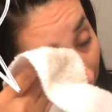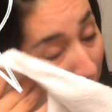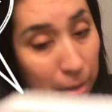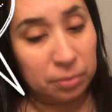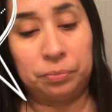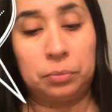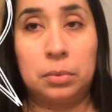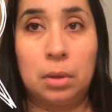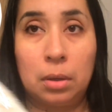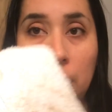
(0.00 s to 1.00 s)
did,
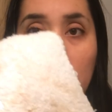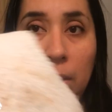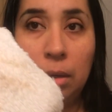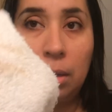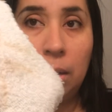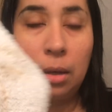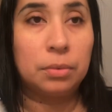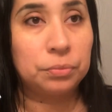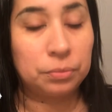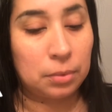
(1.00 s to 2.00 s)
because it hurt.
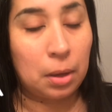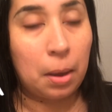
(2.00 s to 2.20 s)
I